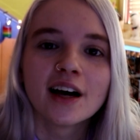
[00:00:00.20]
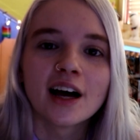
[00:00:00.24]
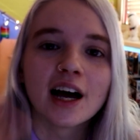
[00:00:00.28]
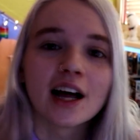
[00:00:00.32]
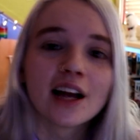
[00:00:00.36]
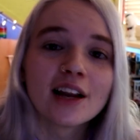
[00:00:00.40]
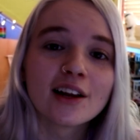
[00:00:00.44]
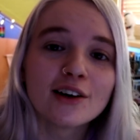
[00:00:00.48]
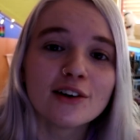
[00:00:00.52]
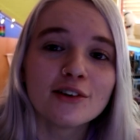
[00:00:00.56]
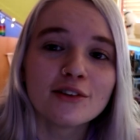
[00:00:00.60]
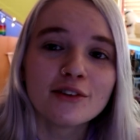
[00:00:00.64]

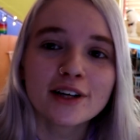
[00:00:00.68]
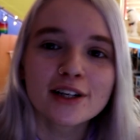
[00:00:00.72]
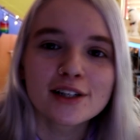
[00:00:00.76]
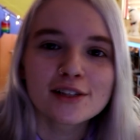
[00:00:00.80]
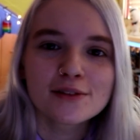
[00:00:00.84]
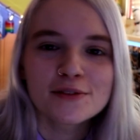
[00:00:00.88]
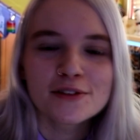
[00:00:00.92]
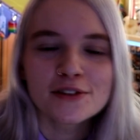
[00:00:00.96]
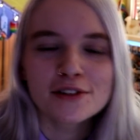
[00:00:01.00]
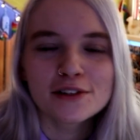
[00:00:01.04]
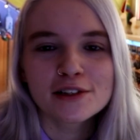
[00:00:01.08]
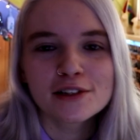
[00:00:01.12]
Hello,
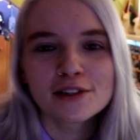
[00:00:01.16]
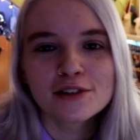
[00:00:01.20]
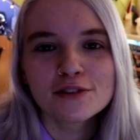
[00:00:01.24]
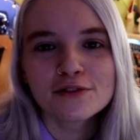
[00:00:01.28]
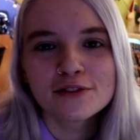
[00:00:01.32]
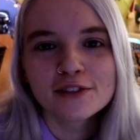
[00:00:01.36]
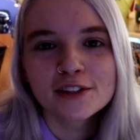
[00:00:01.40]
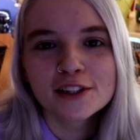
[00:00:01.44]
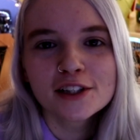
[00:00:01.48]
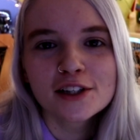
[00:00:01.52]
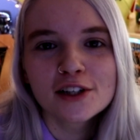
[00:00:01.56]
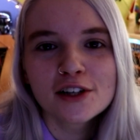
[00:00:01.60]
welcome to a new
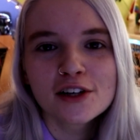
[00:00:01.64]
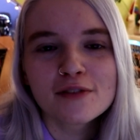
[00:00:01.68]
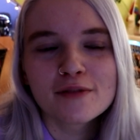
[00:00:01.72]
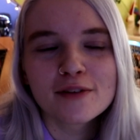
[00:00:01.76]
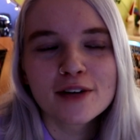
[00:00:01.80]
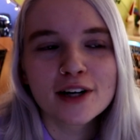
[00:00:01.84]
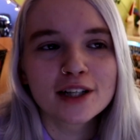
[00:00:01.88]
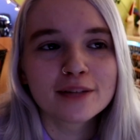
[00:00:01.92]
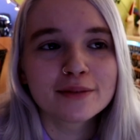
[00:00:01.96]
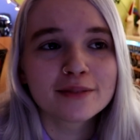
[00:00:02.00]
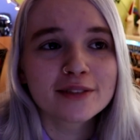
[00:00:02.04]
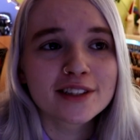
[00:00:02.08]
video.
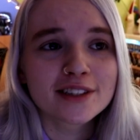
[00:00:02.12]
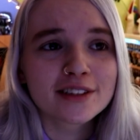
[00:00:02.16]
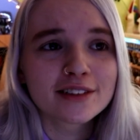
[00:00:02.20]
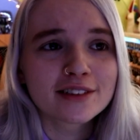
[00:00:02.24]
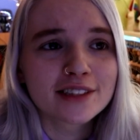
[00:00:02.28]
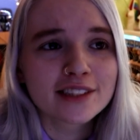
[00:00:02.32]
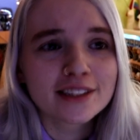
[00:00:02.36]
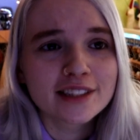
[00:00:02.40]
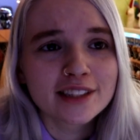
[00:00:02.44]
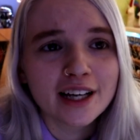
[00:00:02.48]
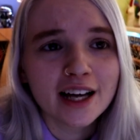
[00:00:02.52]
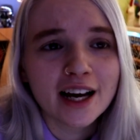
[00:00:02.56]
My name is
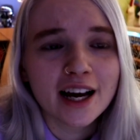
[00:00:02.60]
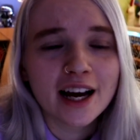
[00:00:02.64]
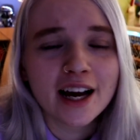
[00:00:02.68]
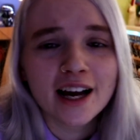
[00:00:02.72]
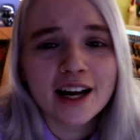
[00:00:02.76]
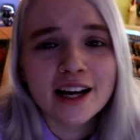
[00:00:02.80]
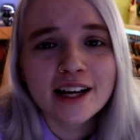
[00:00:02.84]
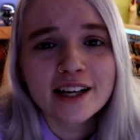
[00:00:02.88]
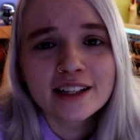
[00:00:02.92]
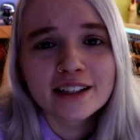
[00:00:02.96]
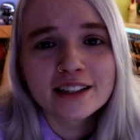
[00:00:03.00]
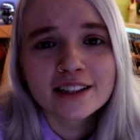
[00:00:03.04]
Larissa
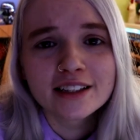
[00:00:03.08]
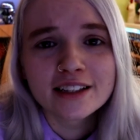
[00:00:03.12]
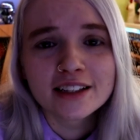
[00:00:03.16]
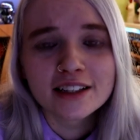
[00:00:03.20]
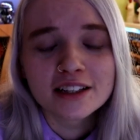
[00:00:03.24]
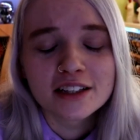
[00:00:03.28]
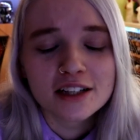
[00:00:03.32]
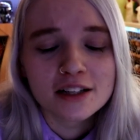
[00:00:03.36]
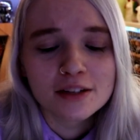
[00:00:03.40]
and